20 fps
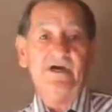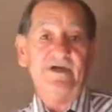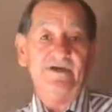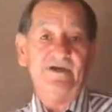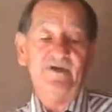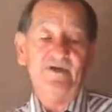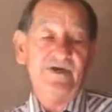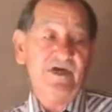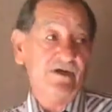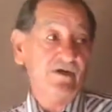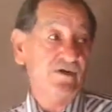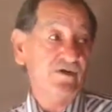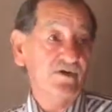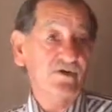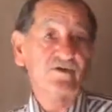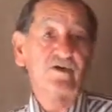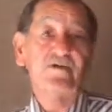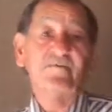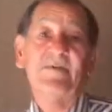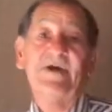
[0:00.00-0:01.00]
You can
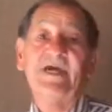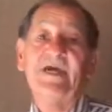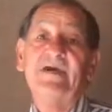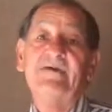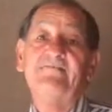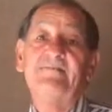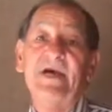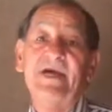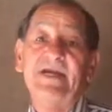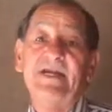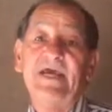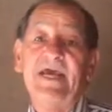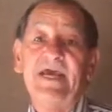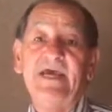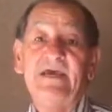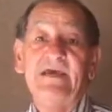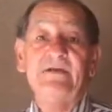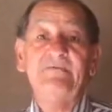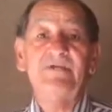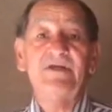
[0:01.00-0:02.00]
Google my
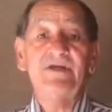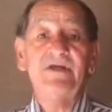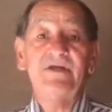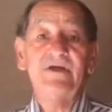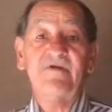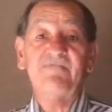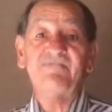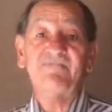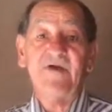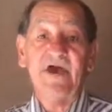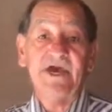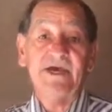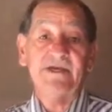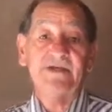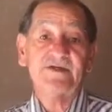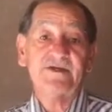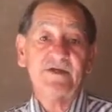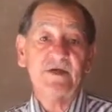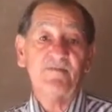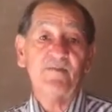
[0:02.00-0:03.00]
name, and you can
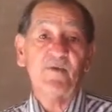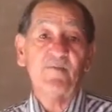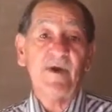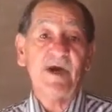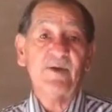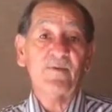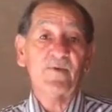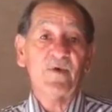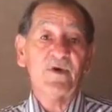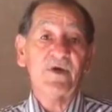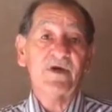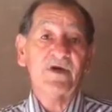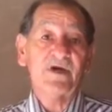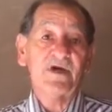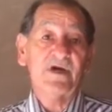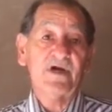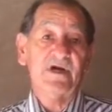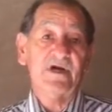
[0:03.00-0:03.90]
find some of my work